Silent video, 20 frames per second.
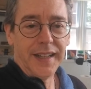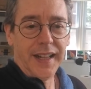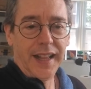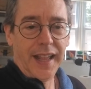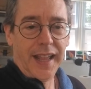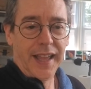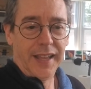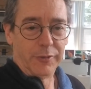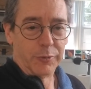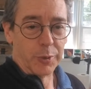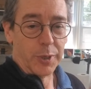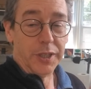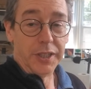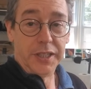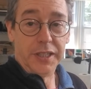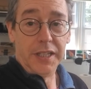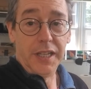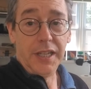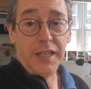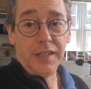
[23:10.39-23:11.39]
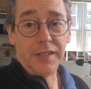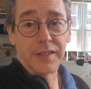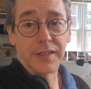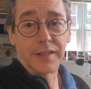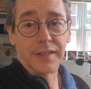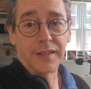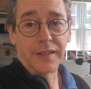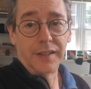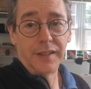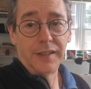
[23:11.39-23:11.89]
and really
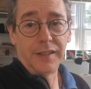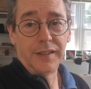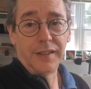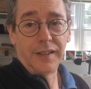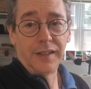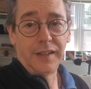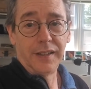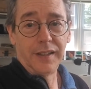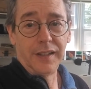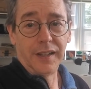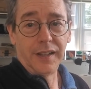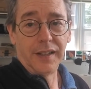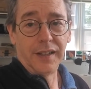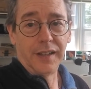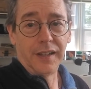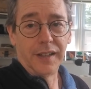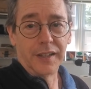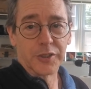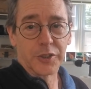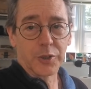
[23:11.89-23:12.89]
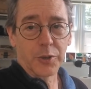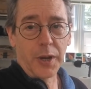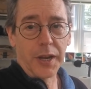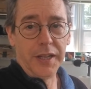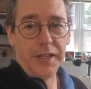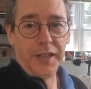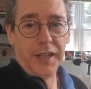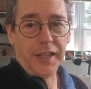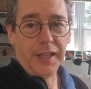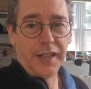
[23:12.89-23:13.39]
needs a
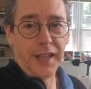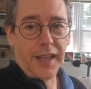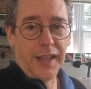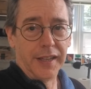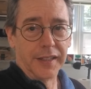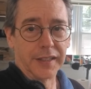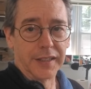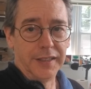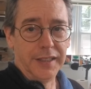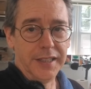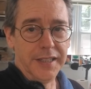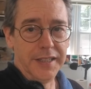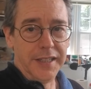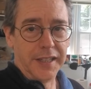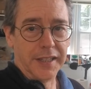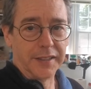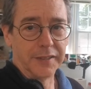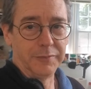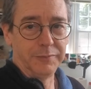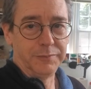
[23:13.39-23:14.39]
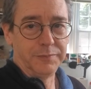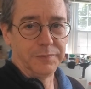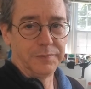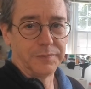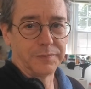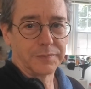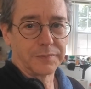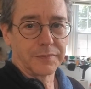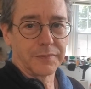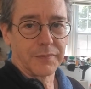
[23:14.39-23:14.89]
straightening and cleaning.
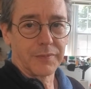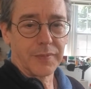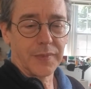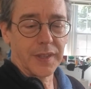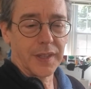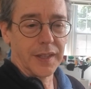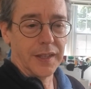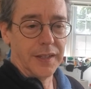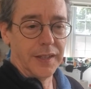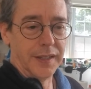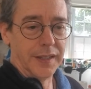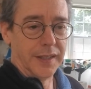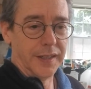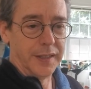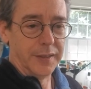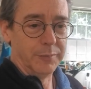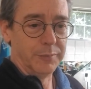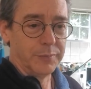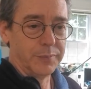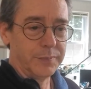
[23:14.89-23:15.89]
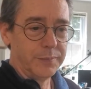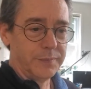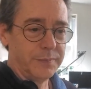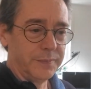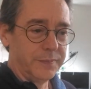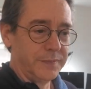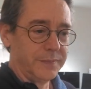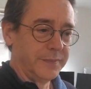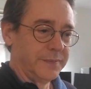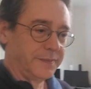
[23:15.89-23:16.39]
Um,
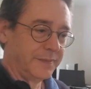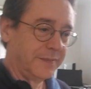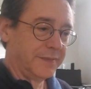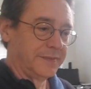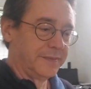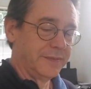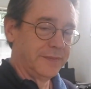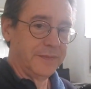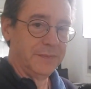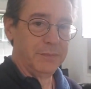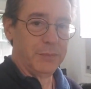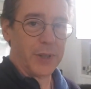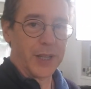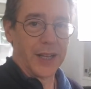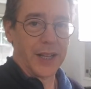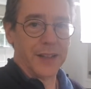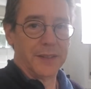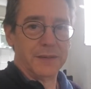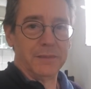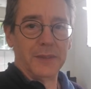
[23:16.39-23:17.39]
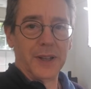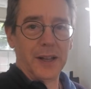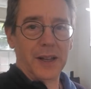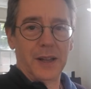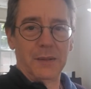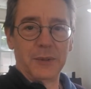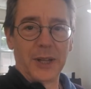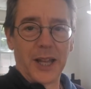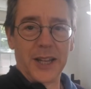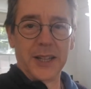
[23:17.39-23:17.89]
but I,
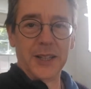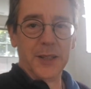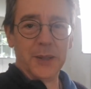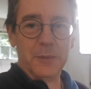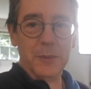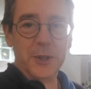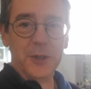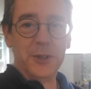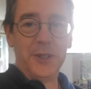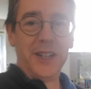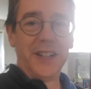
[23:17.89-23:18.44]
I'm not in the mood.